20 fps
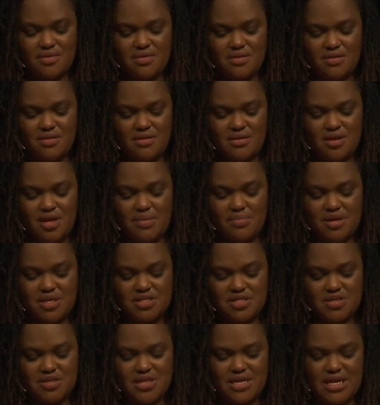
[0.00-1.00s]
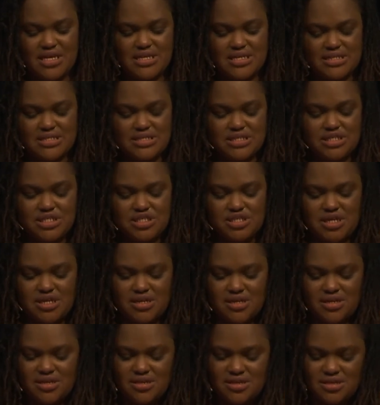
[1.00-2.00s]
Coming to that
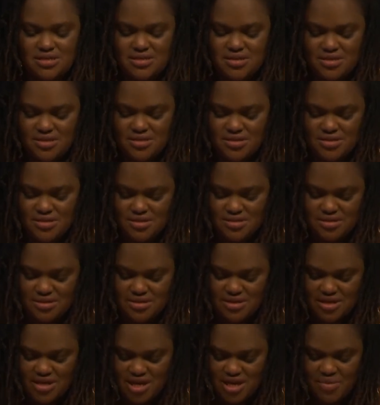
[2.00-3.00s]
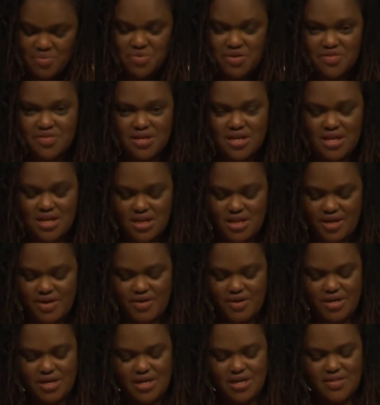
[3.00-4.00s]
decision came with the
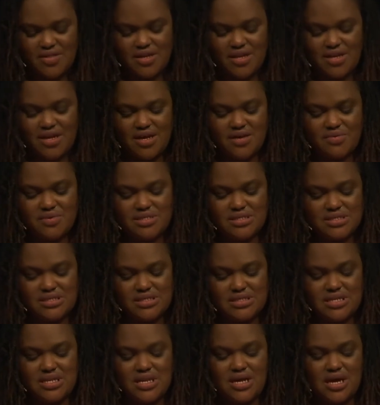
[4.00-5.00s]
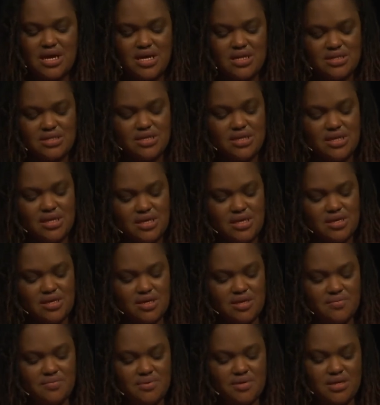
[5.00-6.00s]
clarity that I was not in a
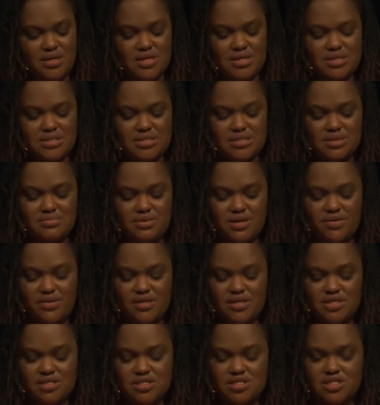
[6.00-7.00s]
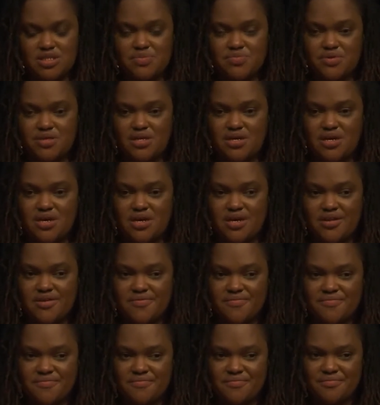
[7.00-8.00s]
good place in my relationship with God.
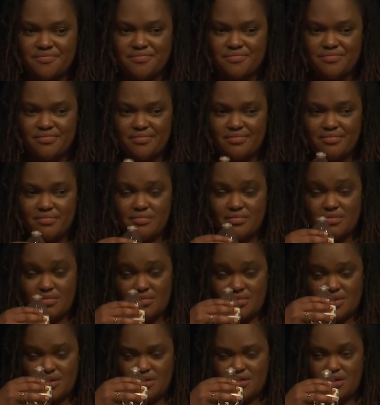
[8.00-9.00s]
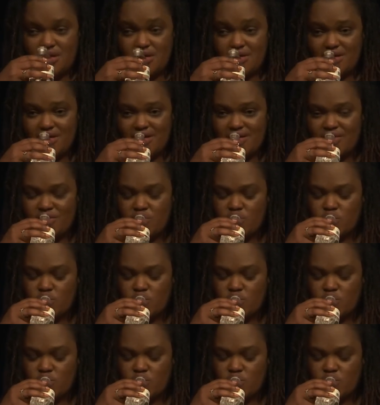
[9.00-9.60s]
Again.